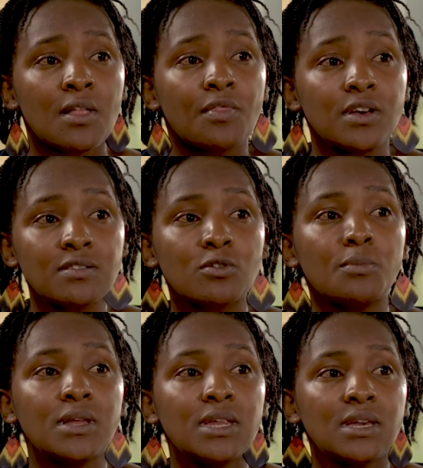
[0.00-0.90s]
there's so
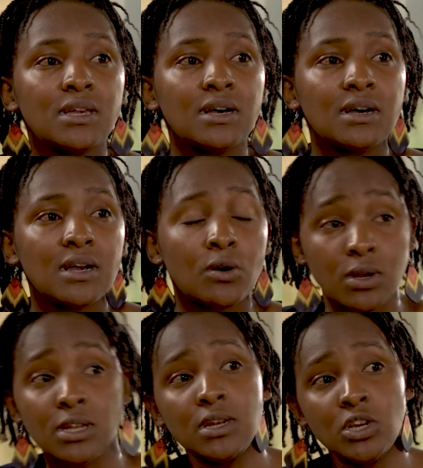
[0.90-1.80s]
many
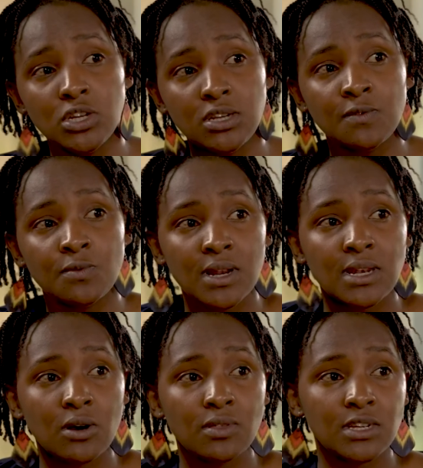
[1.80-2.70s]
great initiatives right
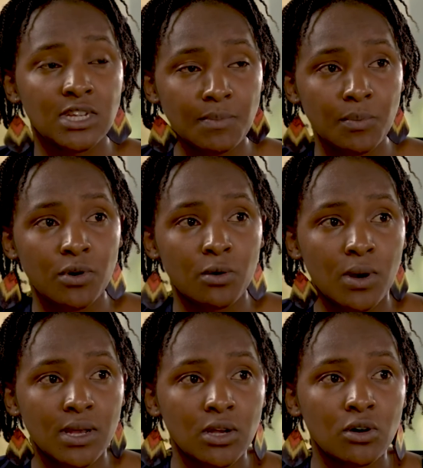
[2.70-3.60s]
now that young people are
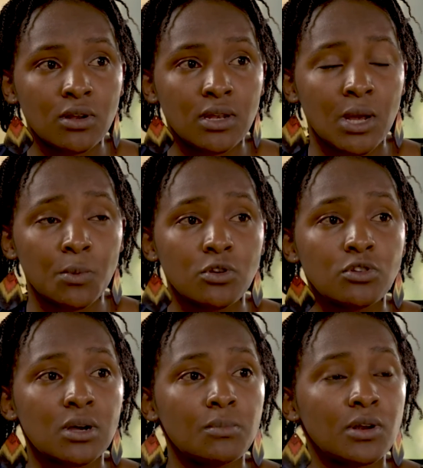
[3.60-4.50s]
working on. And when we
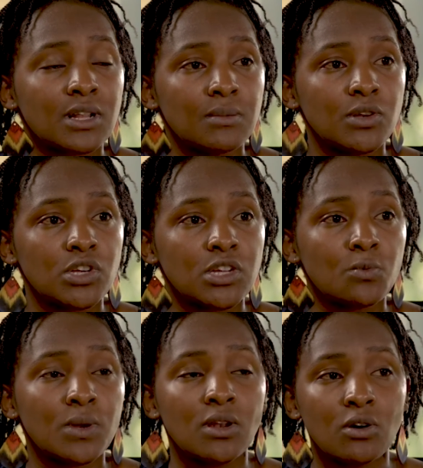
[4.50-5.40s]
talk about climate change,
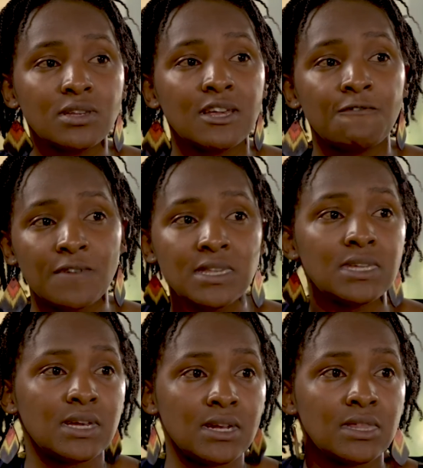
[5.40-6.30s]
we are not
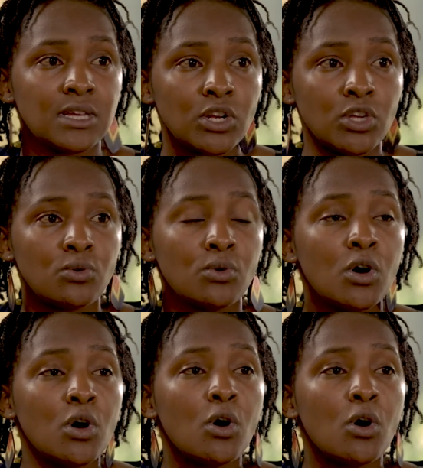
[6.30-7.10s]
inventing anything new.